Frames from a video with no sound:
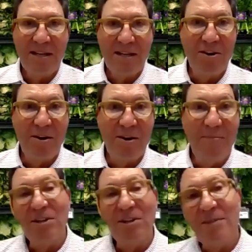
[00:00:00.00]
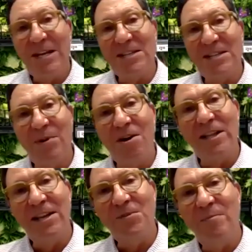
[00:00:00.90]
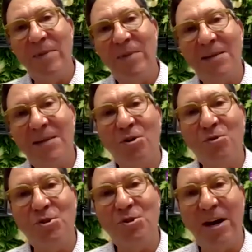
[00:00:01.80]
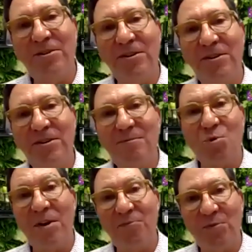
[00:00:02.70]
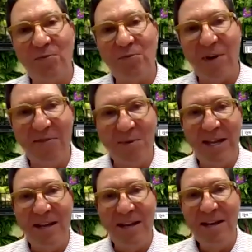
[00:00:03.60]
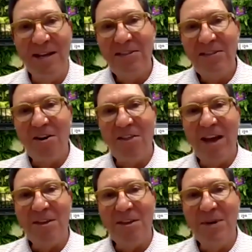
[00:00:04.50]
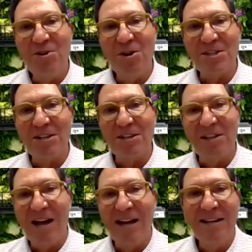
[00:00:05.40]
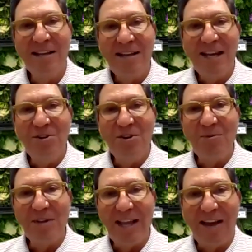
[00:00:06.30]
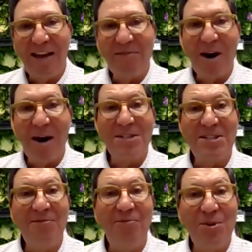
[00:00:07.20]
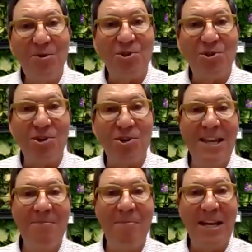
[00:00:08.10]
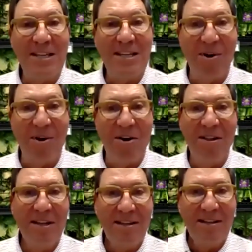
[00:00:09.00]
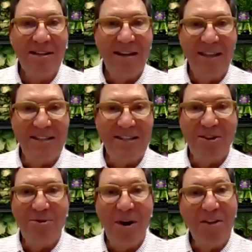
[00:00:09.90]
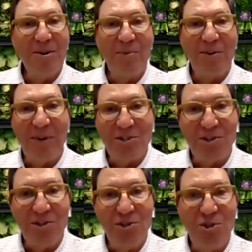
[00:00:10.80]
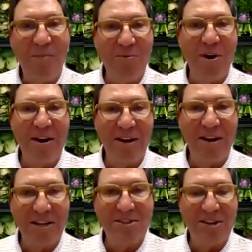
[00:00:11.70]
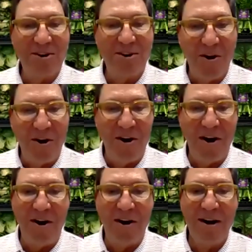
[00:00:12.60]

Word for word: You know, in Major League Baseball, if you bat below 200, which one for five would be, they call that the Mendoza line, and you don't really have a promising future in baseball. And they tell you other professions you might want to consider are.